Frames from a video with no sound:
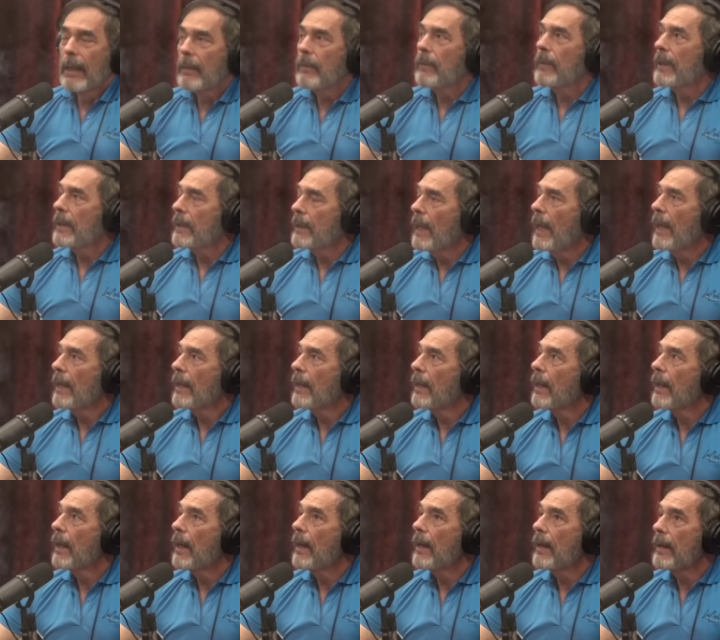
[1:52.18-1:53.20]
Well,
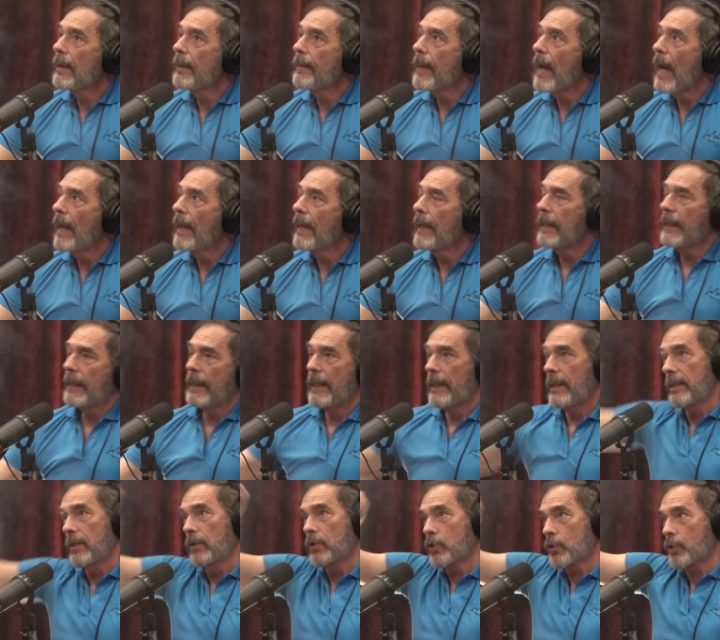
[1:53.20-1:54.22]
um,
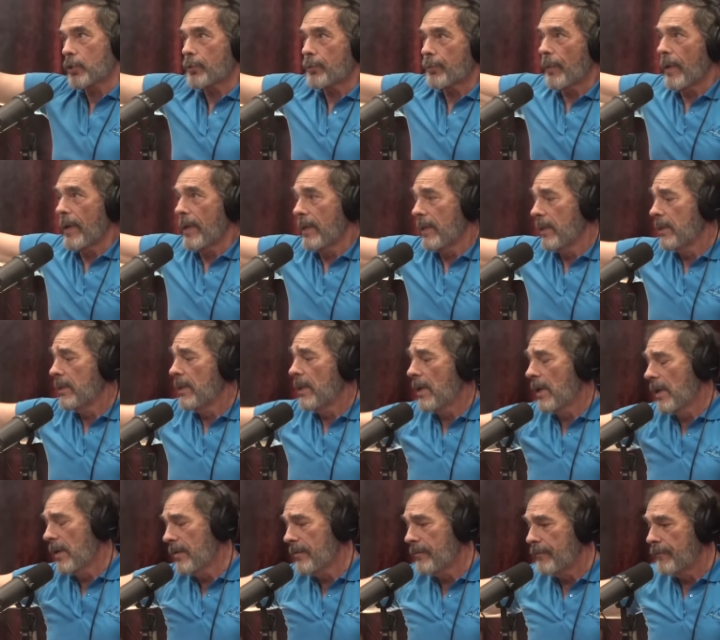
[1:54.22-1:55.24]
in the train
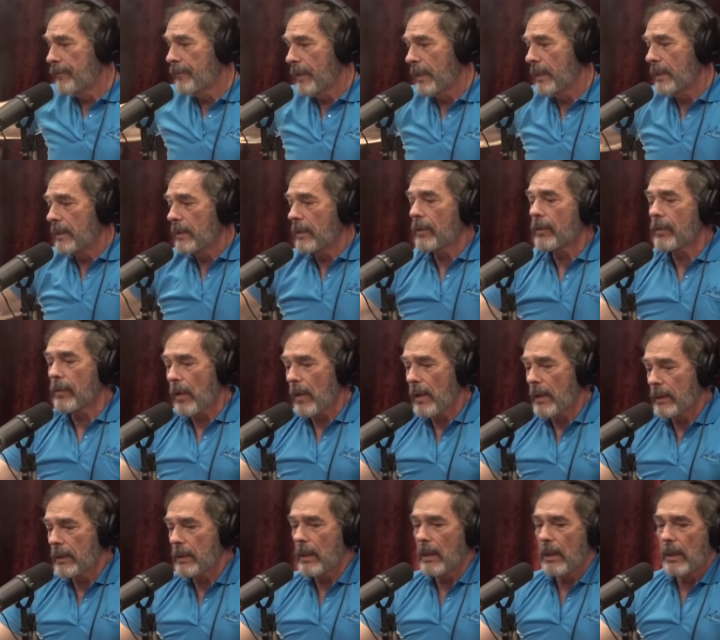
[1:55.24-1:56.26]
of uh,
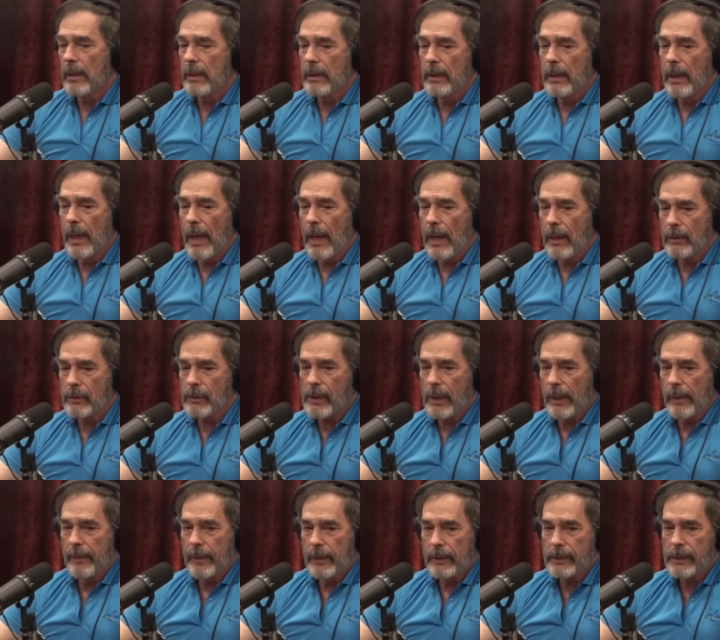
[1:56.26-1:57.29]
thought on
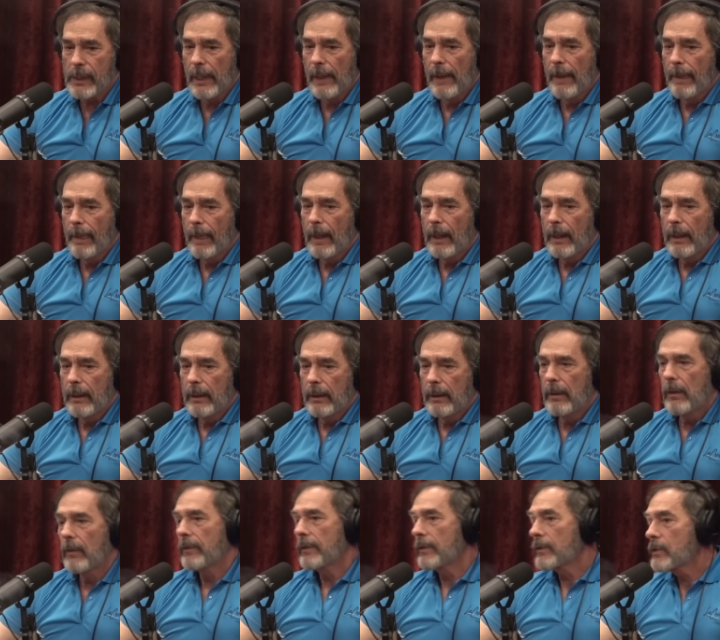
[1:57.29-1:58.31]
Alzheimer's, you
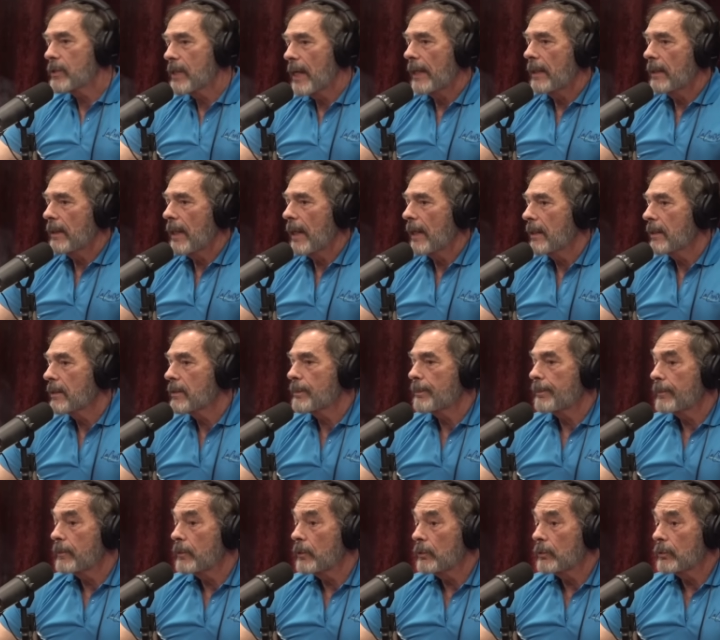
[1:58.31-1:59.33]
know, they're saying that it's
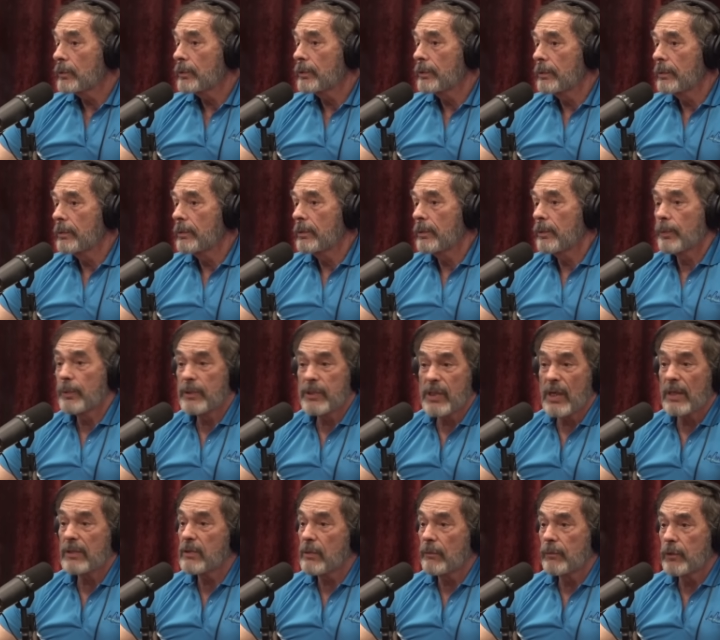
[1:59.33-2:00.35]
due to the
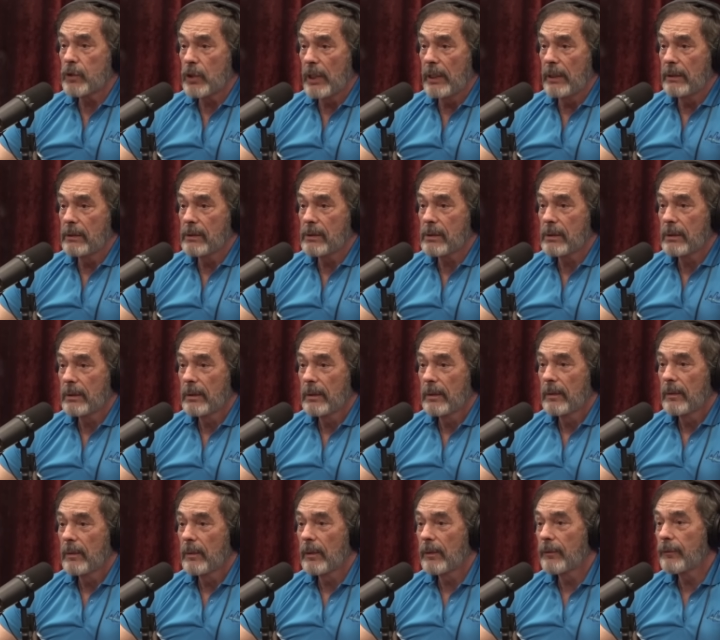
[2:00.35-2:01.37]
recessive genes.
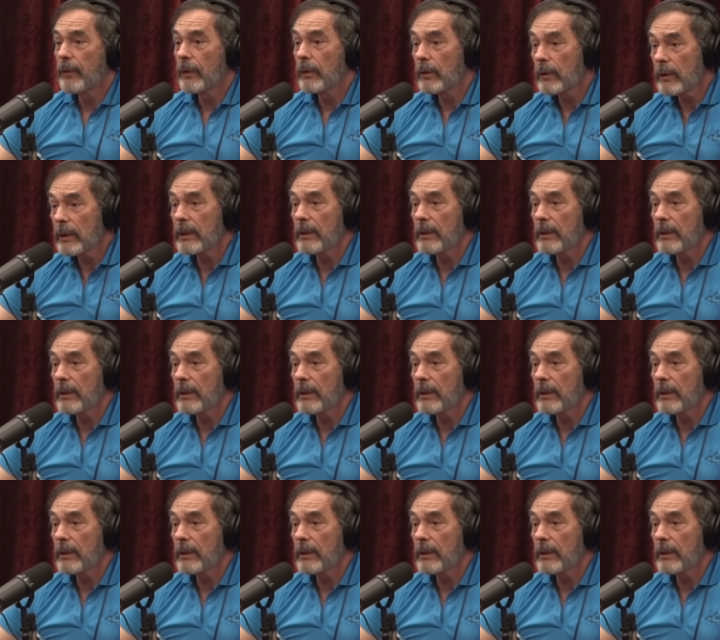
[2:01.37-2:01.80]
Well, if you look